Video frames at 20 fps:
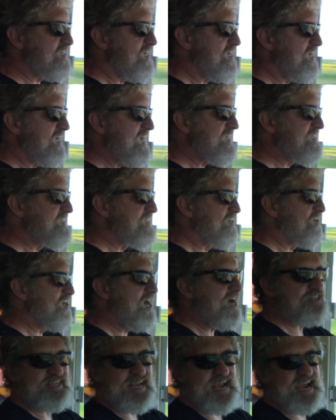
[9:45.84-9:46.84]
get to
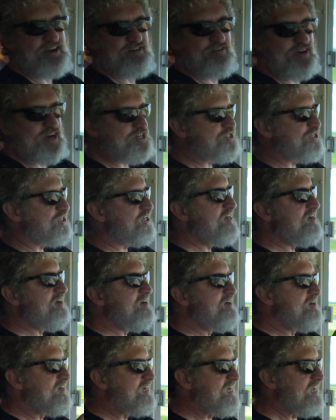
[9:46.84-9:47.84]
Los Anchorage,
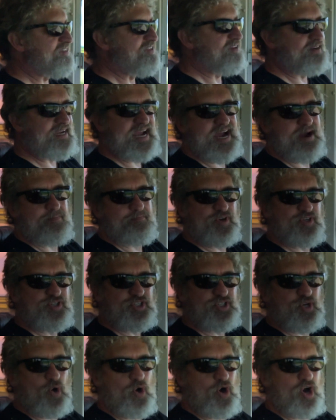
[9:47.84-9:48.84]
get the camper
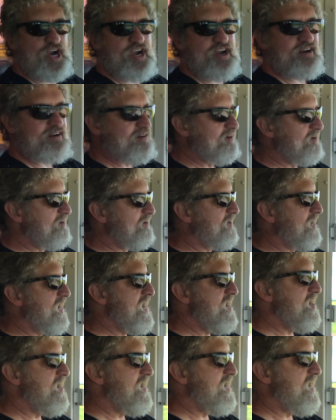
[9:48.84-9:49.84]
stored
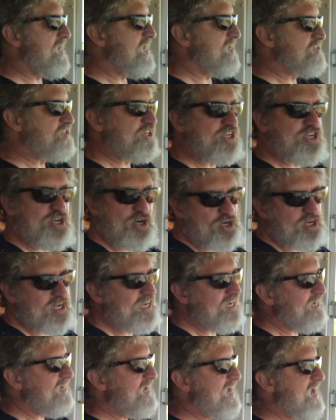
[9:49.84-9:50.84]

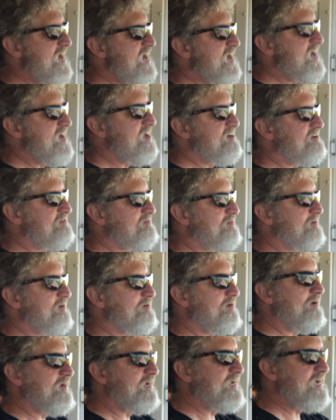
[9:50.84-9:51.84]
securely, and
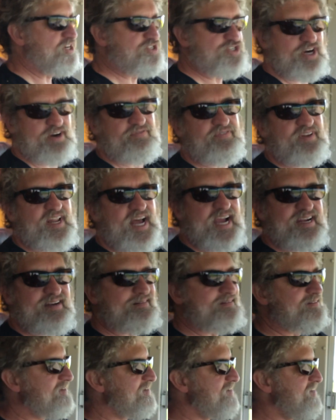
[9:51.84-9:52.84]
catch our flight.
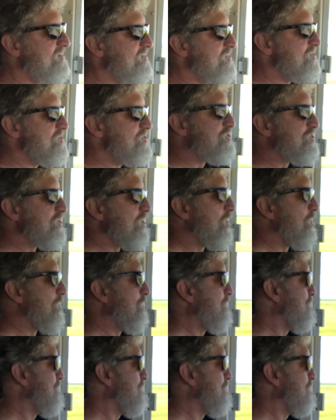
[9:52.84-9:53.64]
So